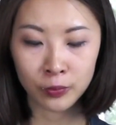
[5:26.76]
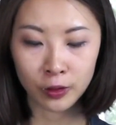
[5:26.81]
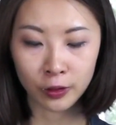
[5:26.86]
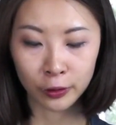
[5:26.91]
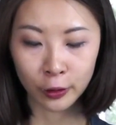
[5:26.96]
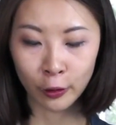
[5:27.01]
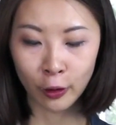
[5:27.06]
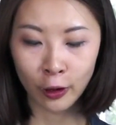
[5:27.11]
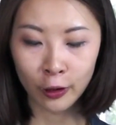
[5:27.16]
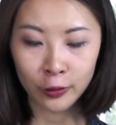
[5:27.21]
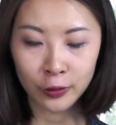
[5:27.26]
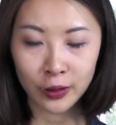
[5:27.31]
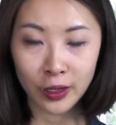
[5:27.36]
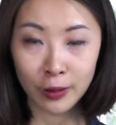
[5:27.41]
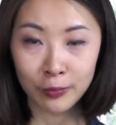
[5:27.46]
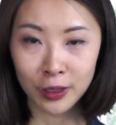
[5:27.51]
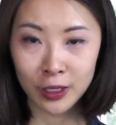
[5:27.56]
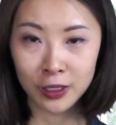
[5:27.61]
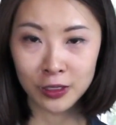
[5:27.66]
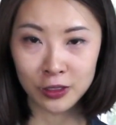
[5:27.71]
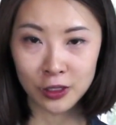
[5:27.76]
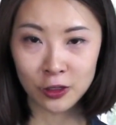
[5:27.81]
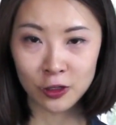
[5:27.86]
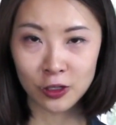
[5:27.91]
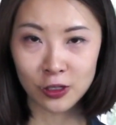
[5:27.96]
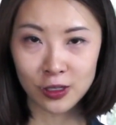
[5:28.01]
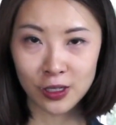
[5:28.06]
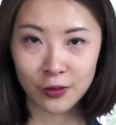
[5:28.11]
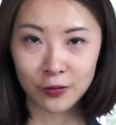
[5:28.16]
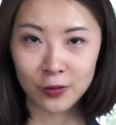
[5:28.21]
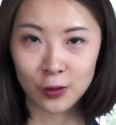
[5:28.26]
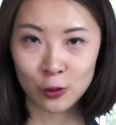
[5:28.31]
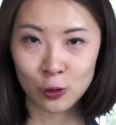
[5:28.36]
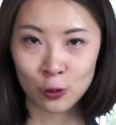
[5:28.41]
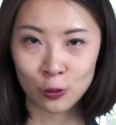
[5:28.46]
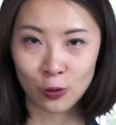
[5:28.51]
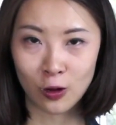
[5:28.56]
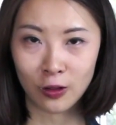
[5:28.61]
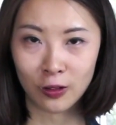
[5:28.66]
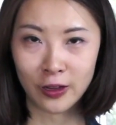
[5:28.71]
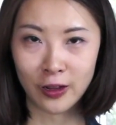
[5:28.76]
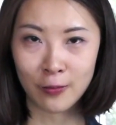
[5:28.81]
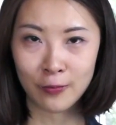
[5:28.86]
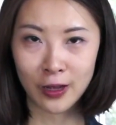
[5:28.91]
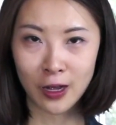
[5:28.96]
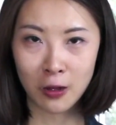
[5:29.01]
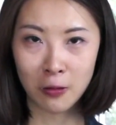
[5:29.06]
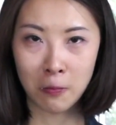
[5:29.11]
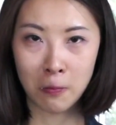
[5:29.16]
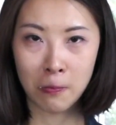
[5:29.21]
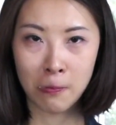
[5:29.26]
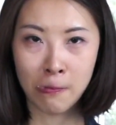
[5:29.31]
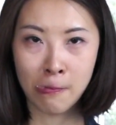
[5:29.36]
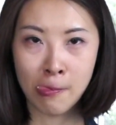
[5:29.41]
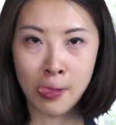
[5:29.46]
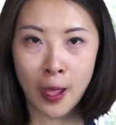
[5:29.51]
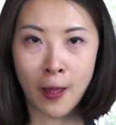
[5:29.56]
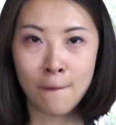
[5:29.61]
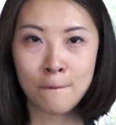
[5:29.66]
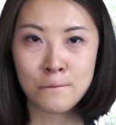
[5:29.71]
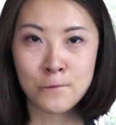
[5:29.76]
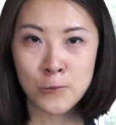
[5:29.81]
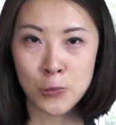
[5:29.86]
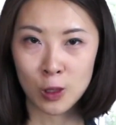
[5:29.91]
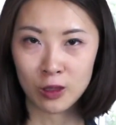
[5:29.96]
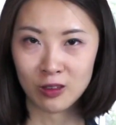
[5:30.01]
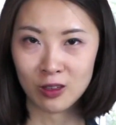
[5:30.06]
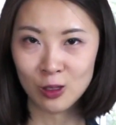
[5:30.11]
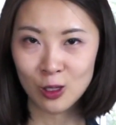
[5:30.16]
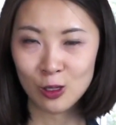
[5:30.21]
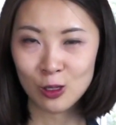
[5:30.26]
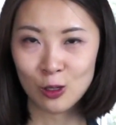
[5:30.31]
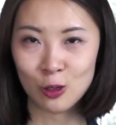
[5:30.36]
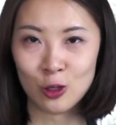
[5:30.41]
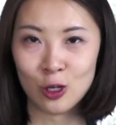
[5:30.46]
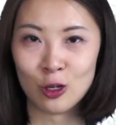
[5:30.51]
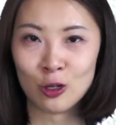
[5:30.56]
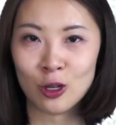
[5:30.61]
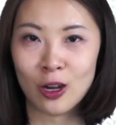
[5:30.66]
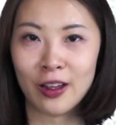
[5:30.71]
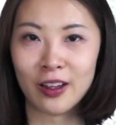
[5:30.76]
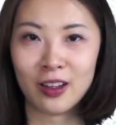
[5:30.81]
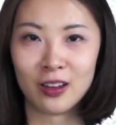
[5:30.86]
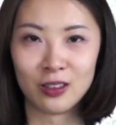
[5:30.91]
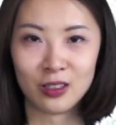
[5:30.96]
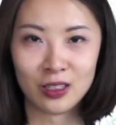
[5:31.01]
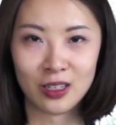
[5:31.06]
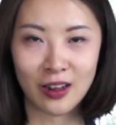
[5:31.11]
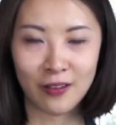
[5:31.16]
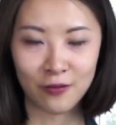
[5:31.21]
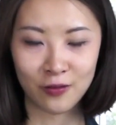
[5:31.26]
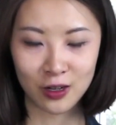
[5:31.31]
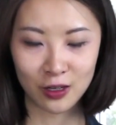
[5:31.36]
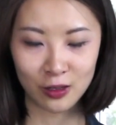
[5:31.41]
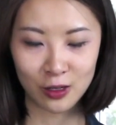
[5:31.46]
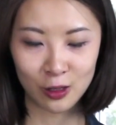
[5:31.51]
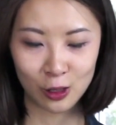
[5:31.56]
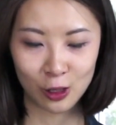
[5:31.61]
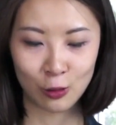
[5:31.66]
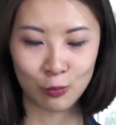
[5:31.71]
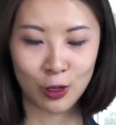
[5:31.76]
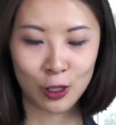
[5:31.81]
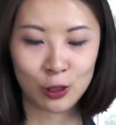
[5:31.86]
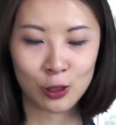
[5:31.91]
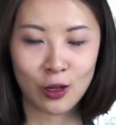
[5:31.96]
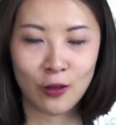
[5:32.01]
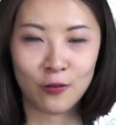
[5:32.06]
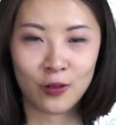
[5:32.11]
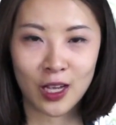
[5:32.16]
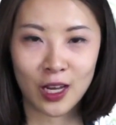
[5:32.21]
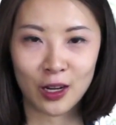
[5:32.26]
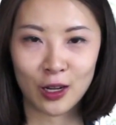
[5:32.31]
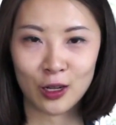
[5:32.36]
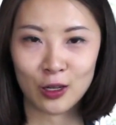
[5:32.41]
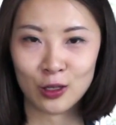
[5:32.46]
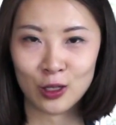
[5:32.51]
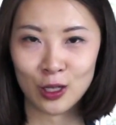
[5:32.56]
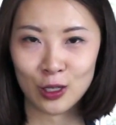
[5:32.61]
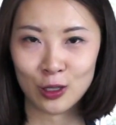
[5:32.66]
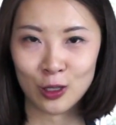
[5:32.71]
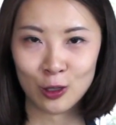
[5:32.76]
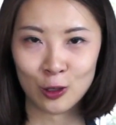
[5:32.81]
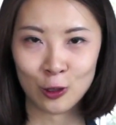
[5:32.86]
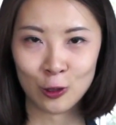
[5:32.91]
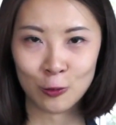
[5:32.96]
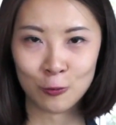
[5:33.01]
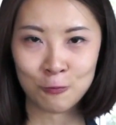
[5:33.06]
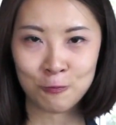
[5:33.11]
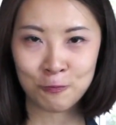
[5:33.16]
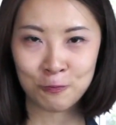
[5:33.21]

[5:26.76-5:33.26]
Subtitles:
There aren't that many dishes I feel strongly about, but this is a dish I could definitely see myself getting addicted to.